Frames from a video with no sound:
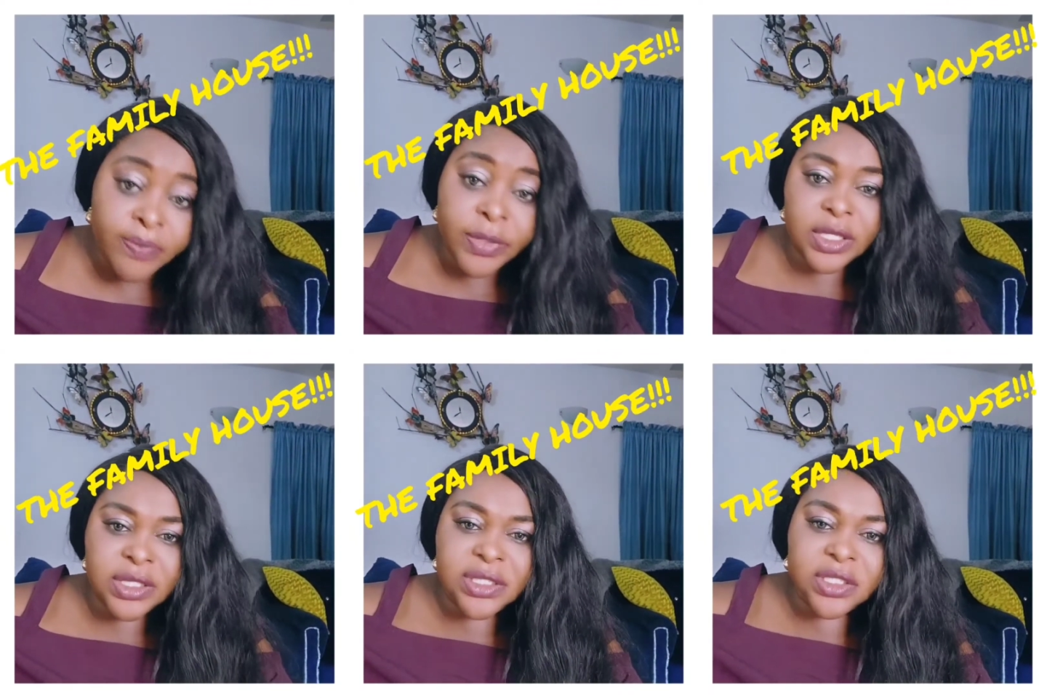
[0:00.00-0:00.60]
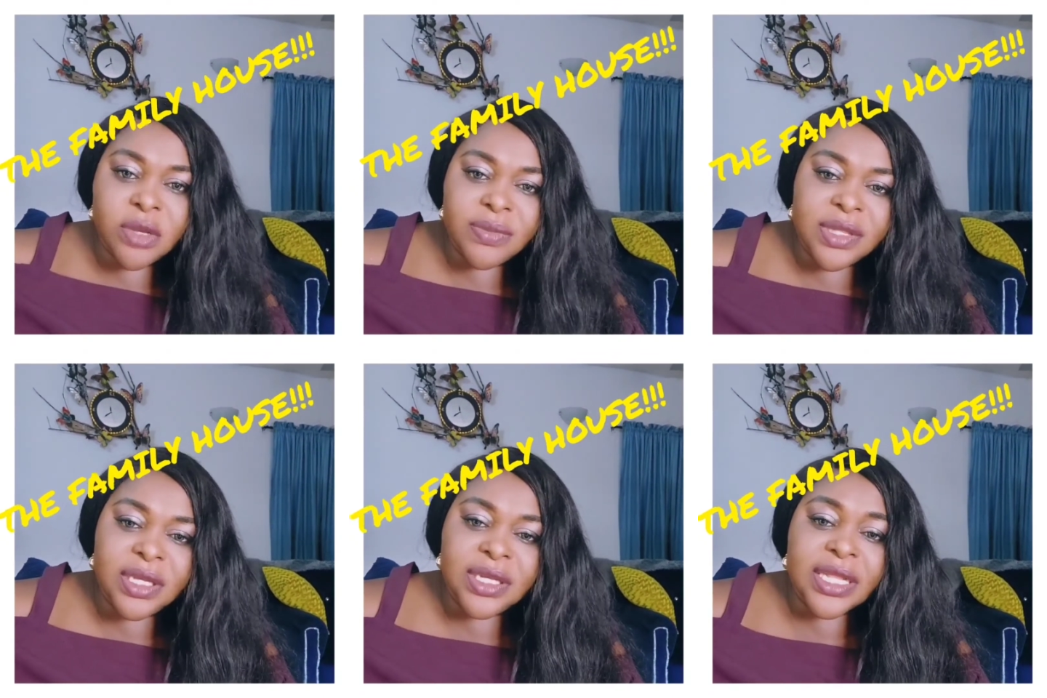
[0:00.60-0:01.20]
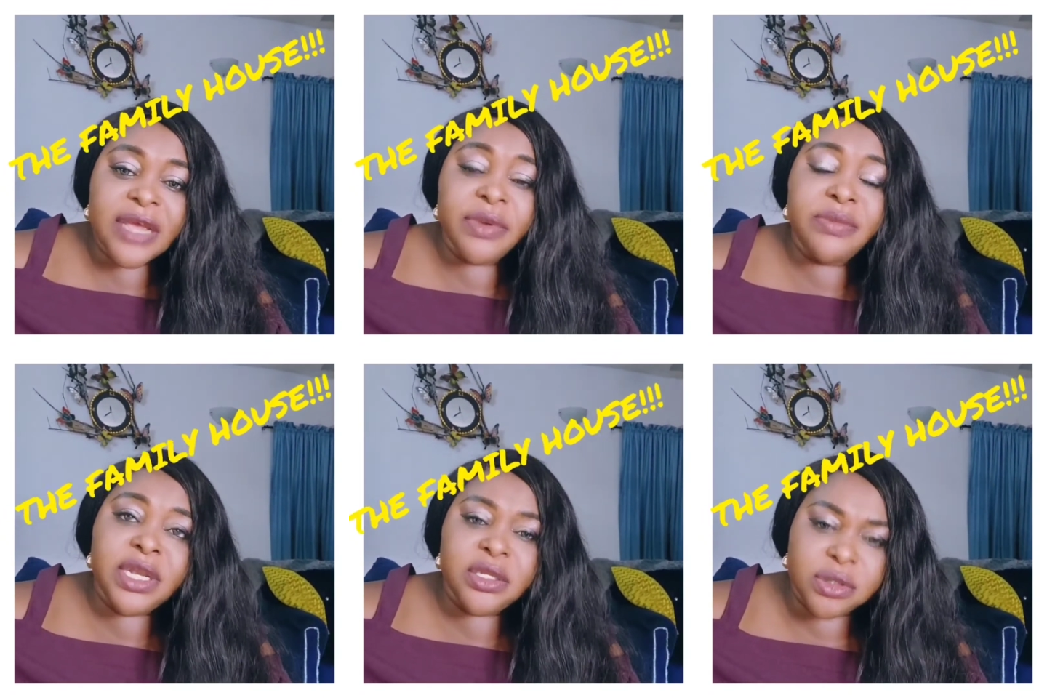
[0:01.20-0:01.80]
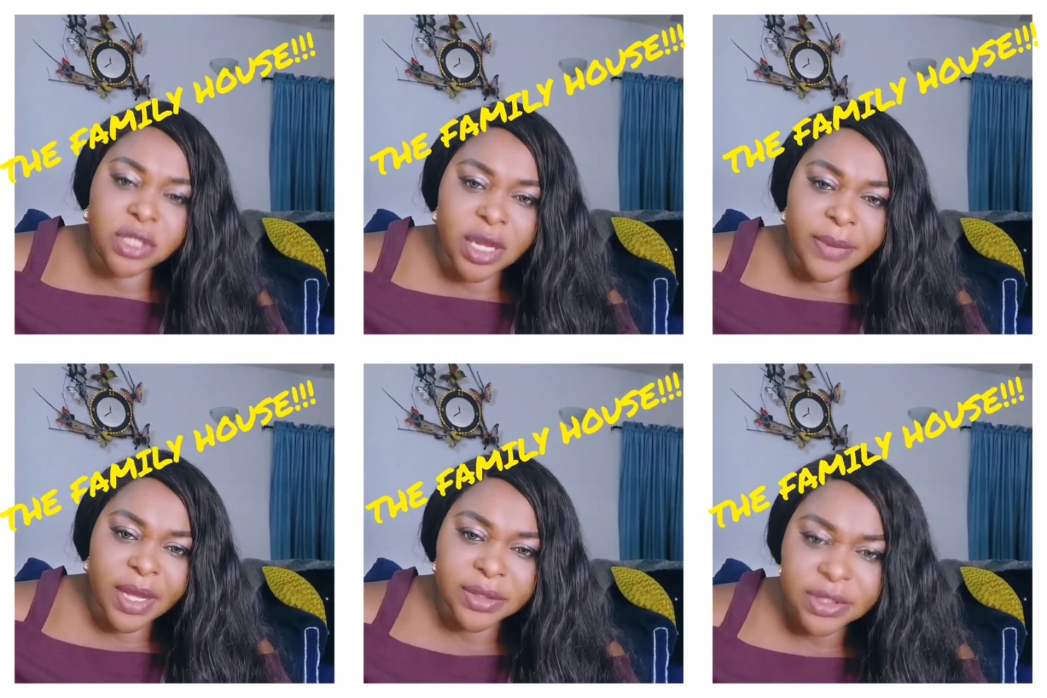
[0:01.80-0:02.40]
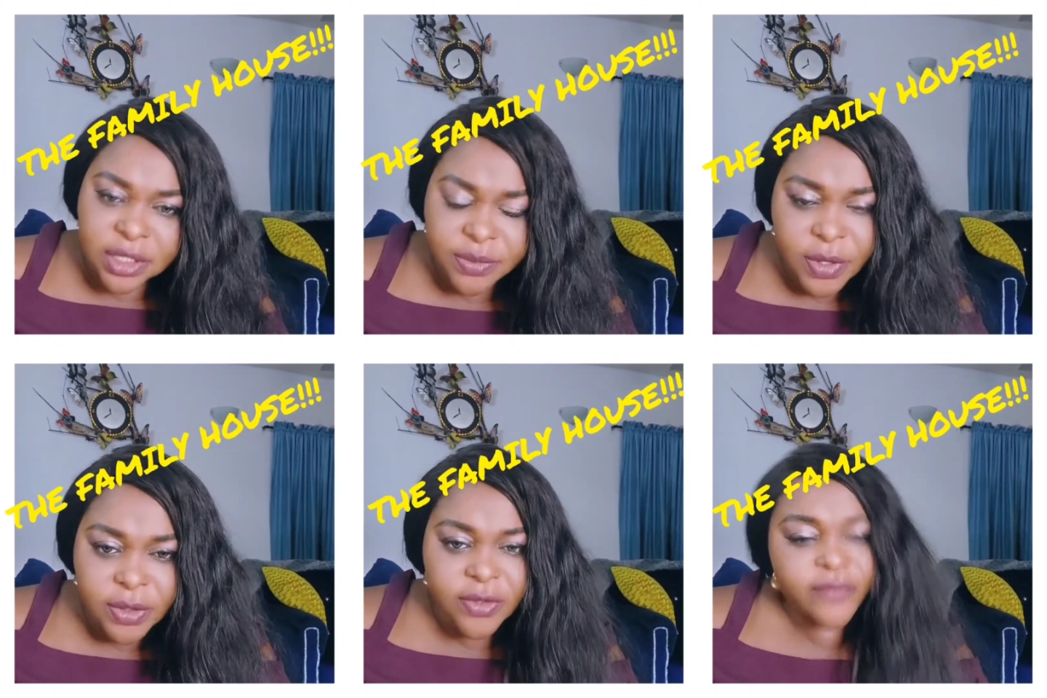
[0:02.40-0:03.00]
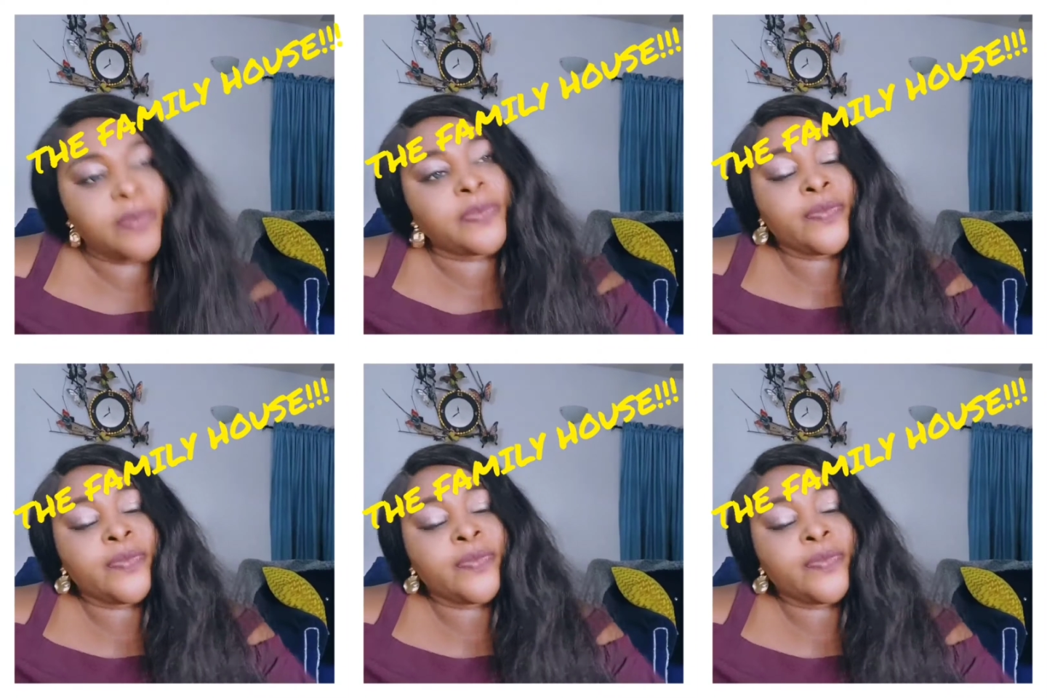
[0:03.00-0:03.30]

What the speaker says: This is something that I've been meaning to talk about since, because I